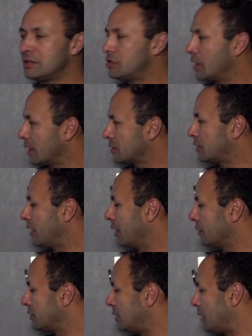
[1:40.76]
just
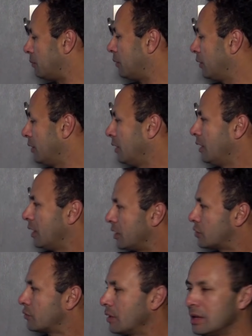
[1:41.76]
how deep
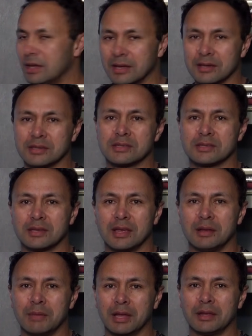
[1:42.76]
history is
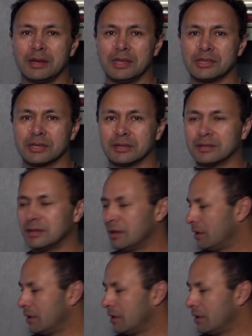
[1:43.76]
in Melanesia.